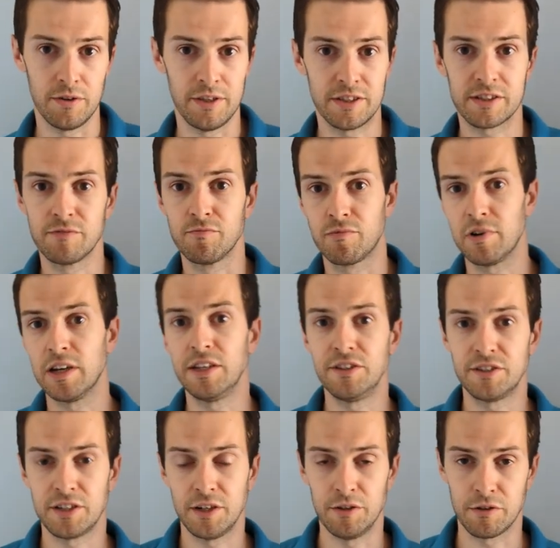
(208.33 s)
this can really
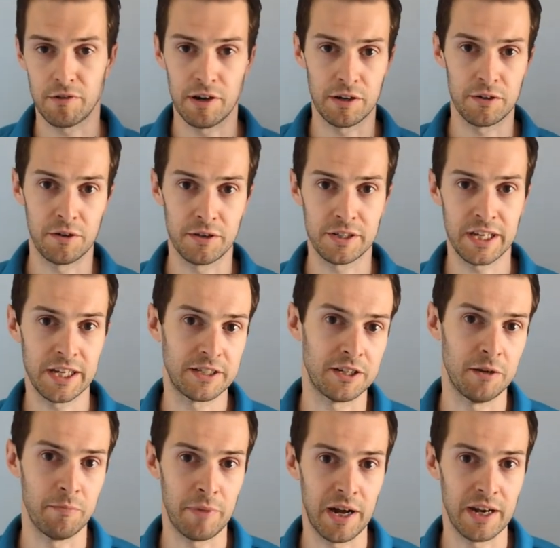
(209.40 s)
skew the ground contact
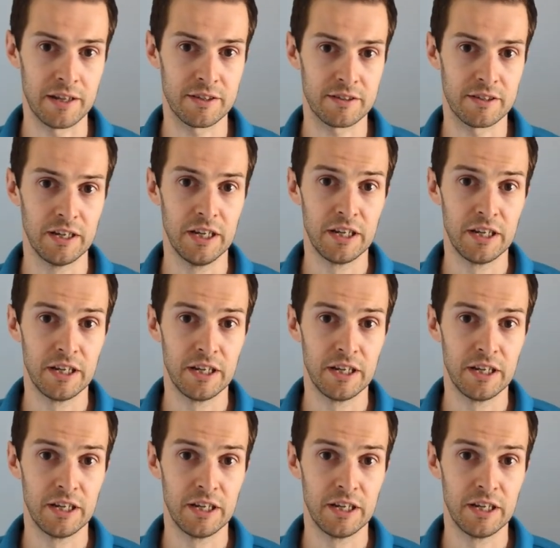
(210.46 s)
time balance.